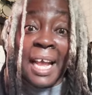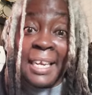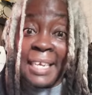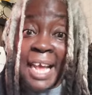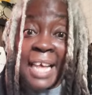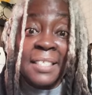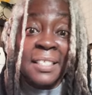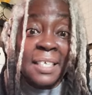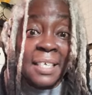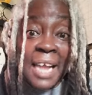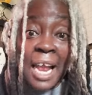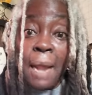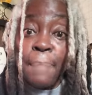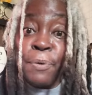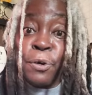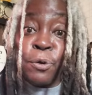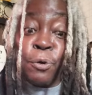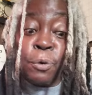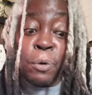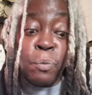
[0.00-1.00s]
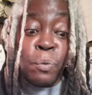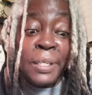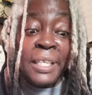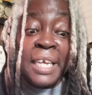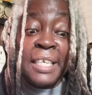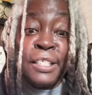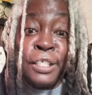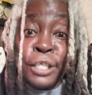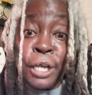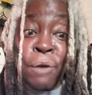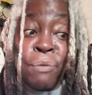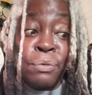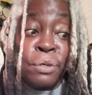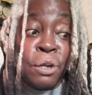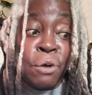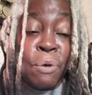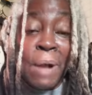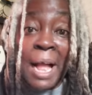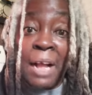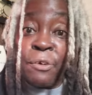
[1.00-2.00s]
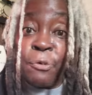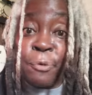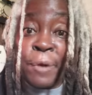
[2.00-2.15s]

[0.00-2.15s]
And that's a Capricorn, when they don't know how